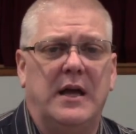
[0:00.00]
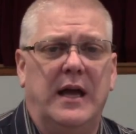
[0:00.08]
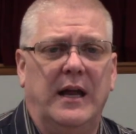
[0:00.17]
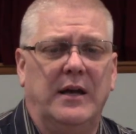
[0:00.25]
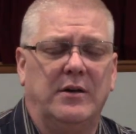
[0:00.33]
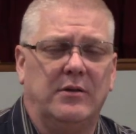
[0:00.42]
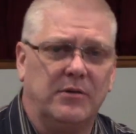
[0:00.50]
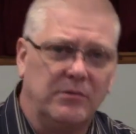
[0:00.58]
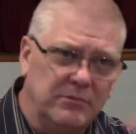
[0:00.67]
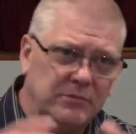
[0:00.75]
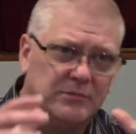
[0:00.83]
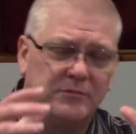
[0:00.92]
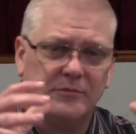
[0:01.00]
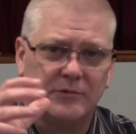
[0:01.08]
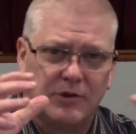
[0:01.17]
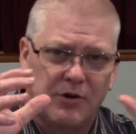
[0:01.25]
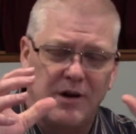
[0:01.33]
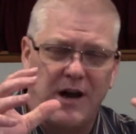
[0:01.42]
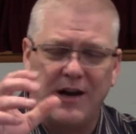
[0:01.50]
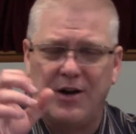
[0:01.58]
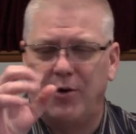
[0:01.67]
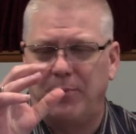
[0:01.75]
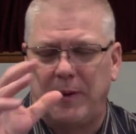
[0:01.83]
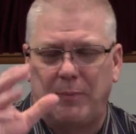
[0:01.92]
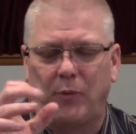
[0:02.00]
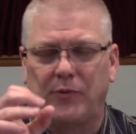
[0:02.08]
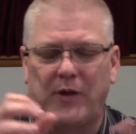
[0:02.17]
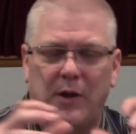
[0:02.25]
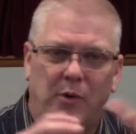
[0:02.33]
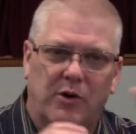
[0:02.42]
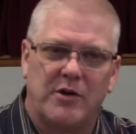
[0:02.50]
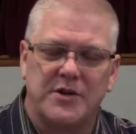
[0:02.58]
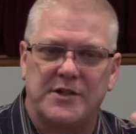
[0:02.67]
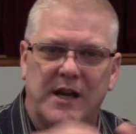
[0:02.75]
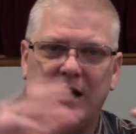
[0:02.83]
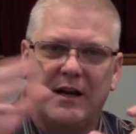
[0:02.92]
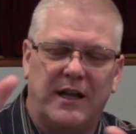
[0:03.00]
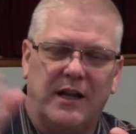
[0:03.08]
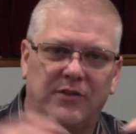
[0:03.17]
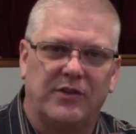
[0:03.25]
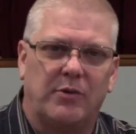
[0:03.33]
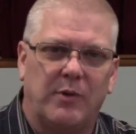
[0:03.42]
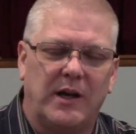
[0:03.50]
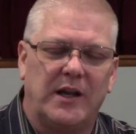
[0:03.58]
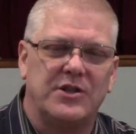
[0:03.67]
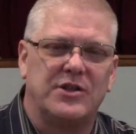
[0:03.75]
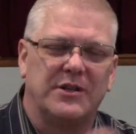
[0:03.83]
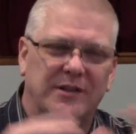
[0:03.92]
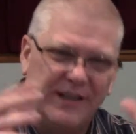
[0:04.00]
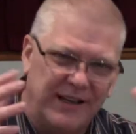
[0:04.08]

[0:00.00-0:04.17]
And I know people will say, well, Christianity isn't a religion.